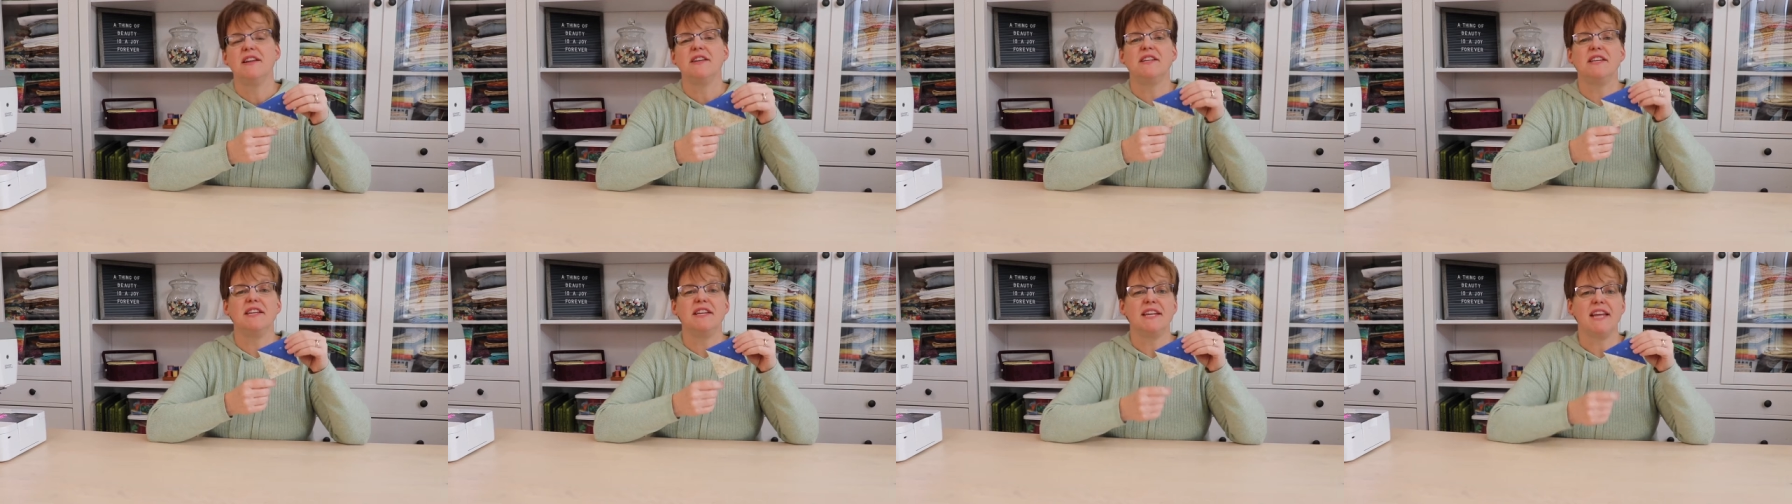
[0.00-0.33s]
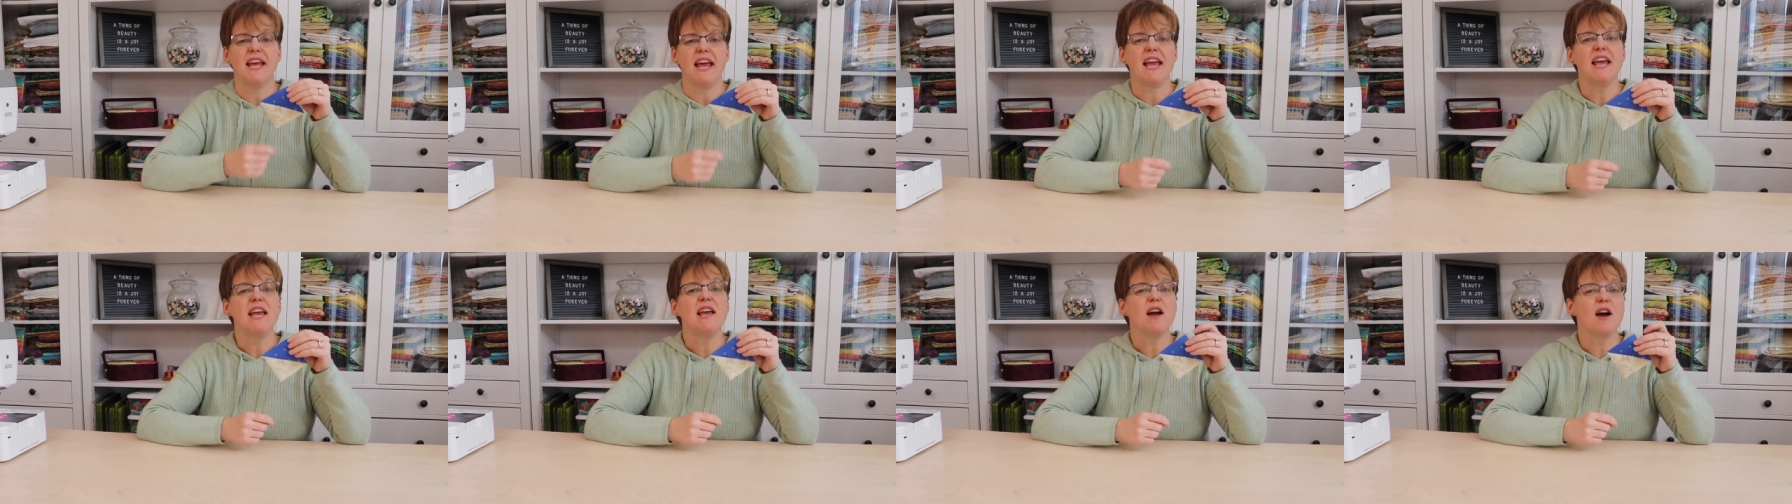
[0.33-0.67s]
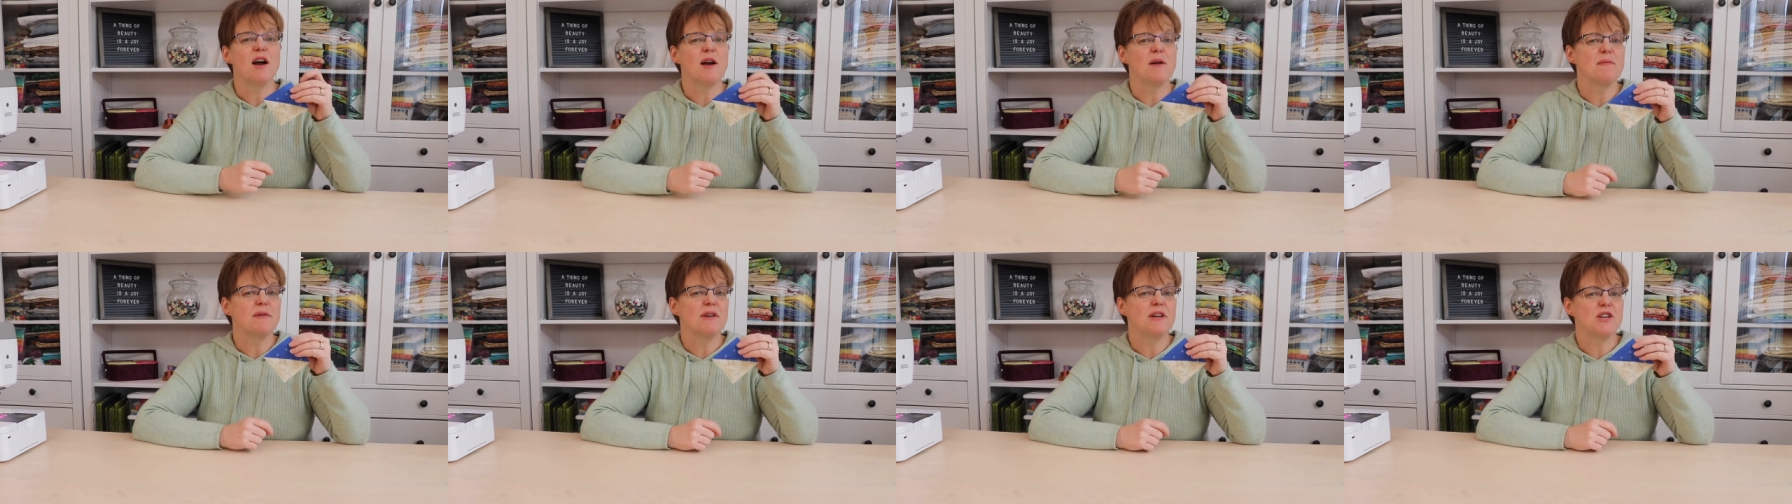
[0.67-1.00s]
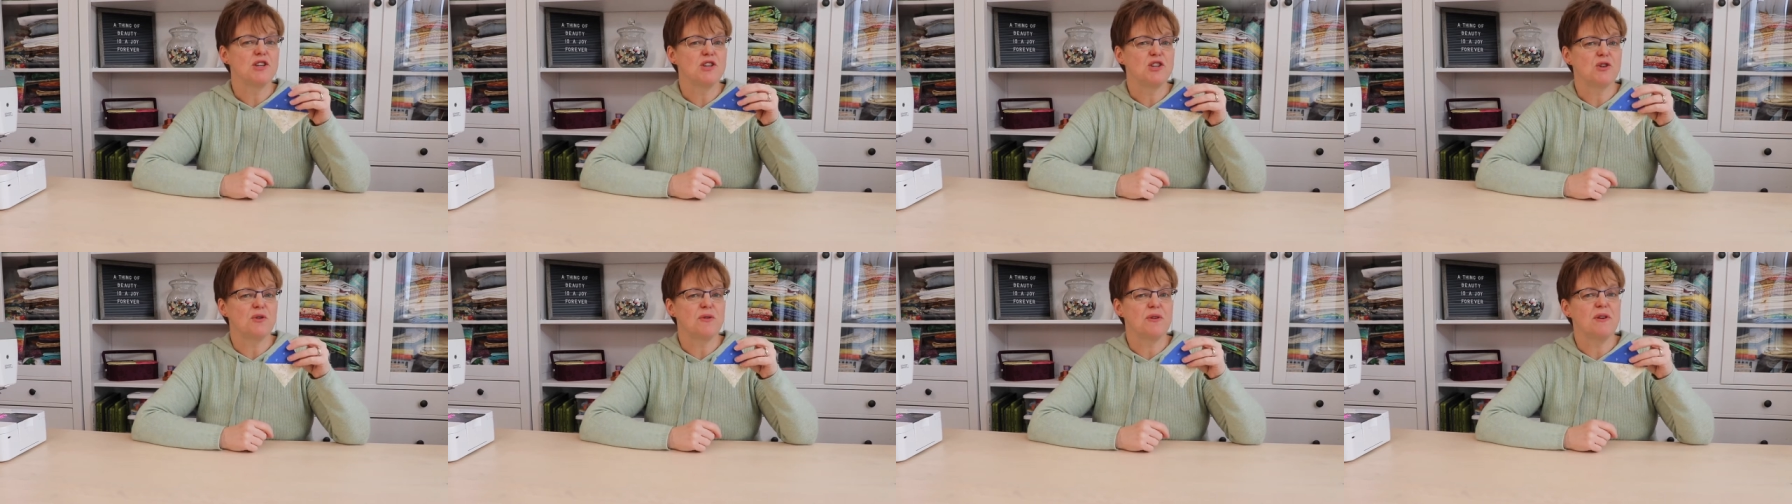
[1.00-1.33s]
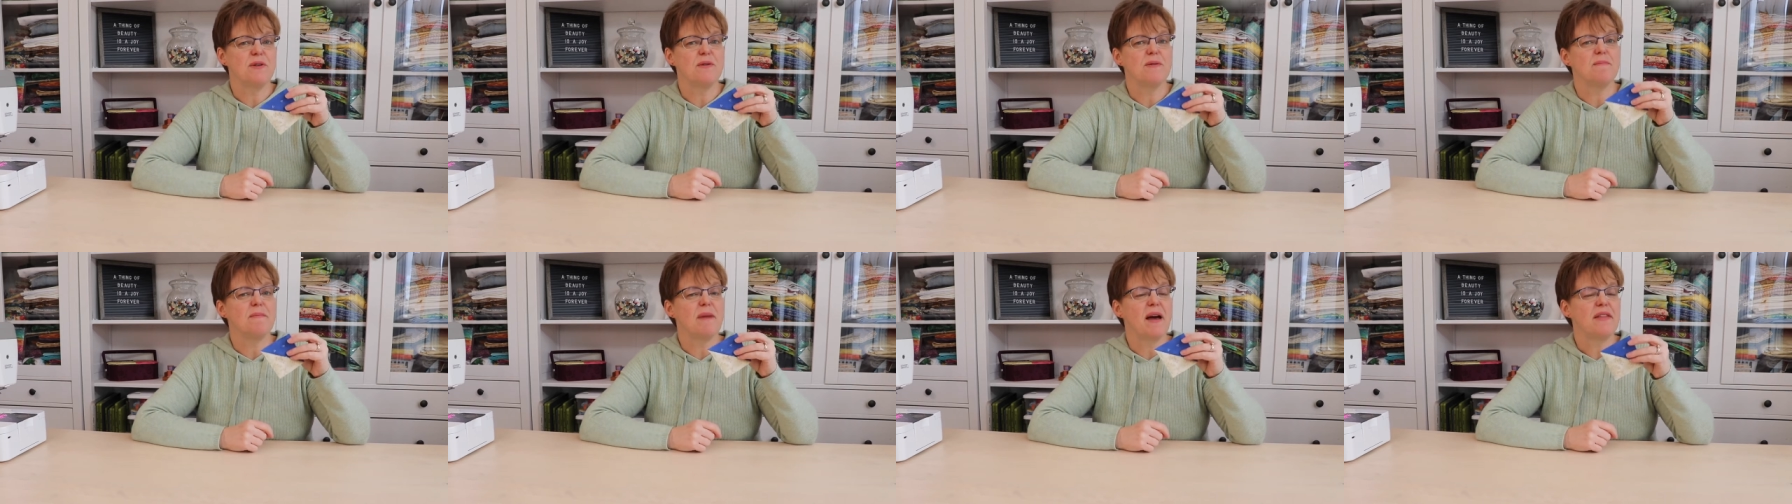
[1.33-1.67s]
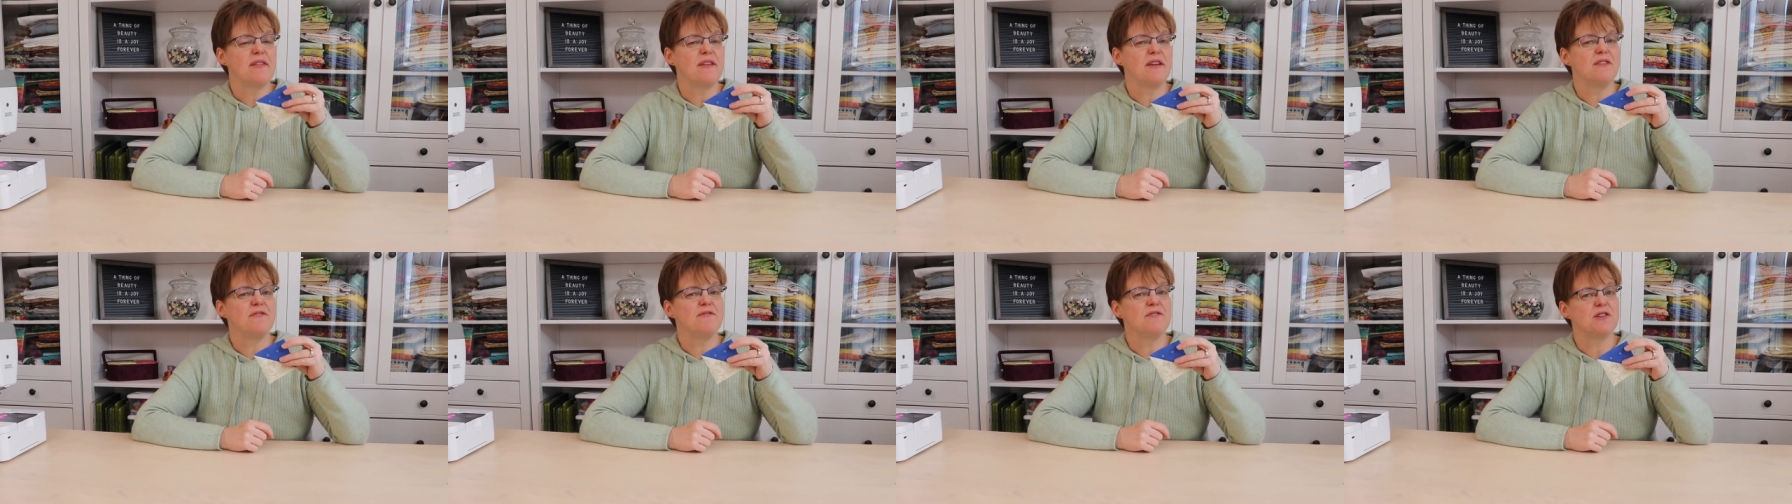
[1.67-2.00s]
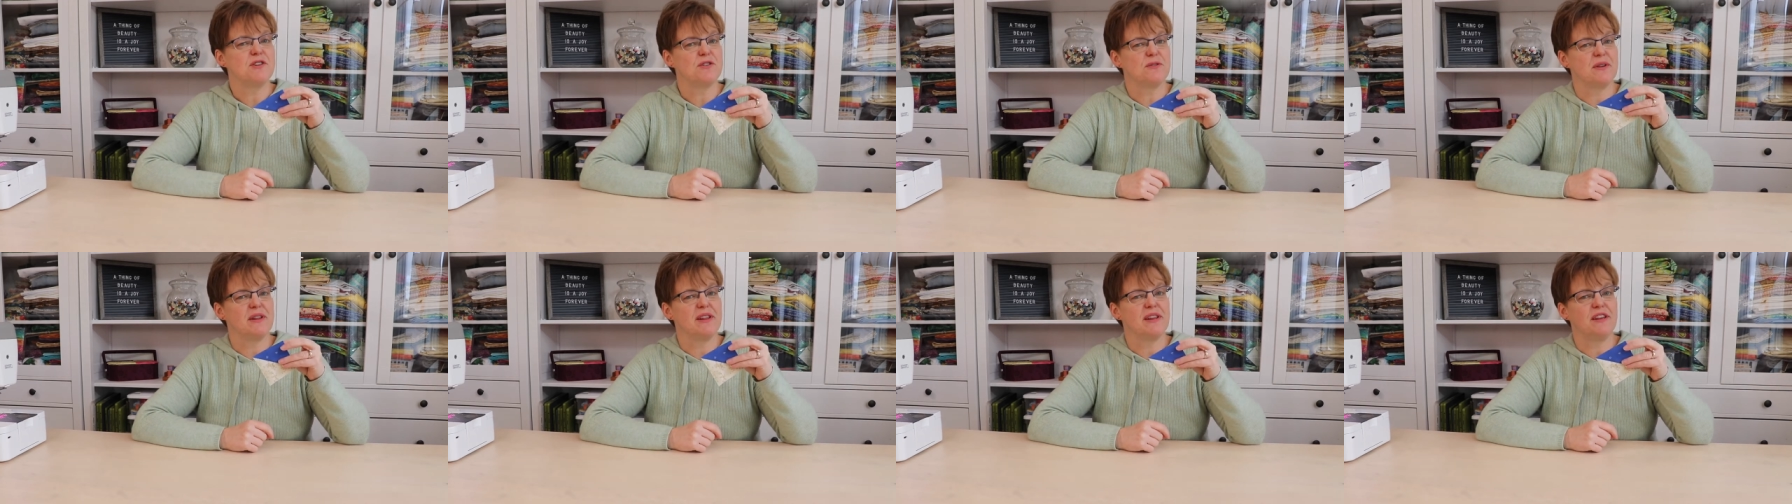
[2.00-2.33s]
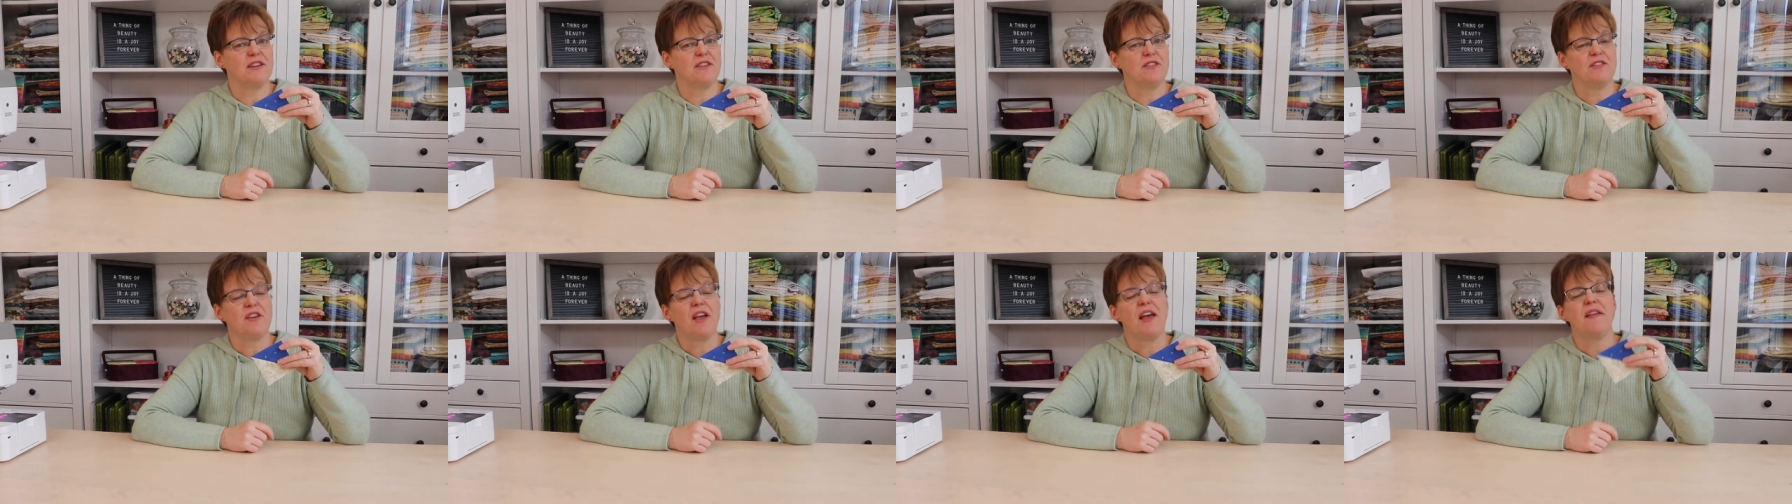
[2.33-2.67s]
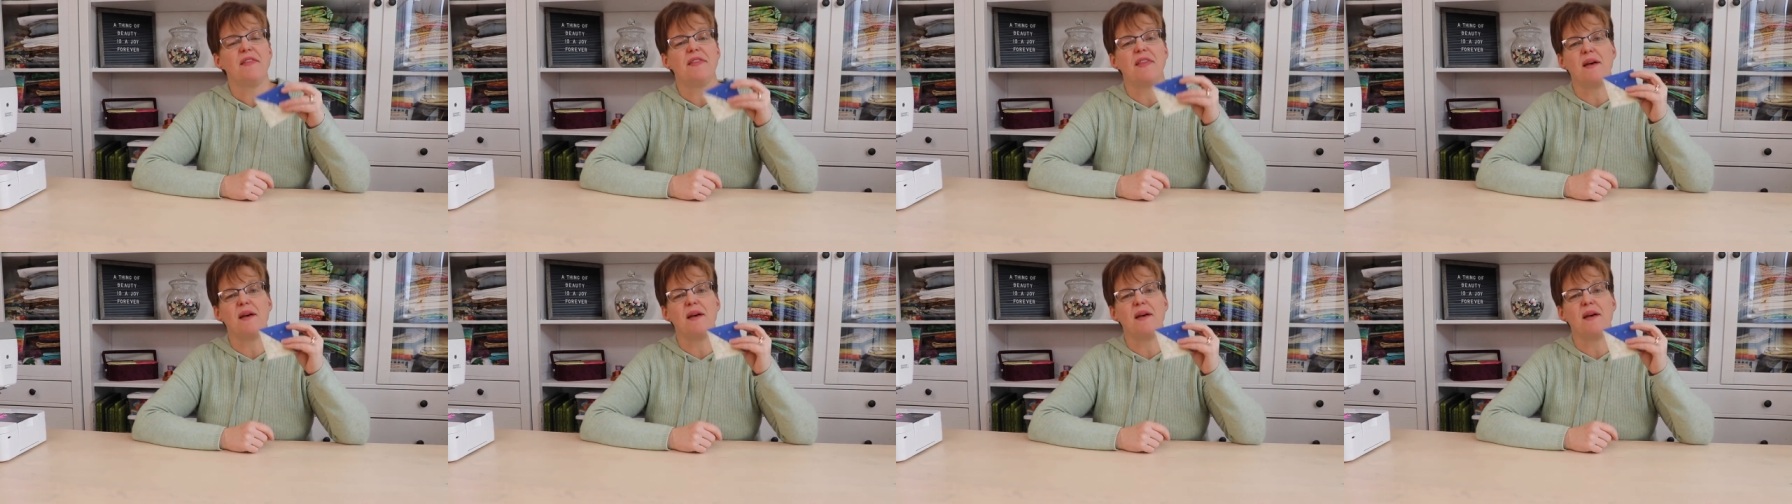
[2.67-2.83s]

Today, I'm going to show you a method for doing these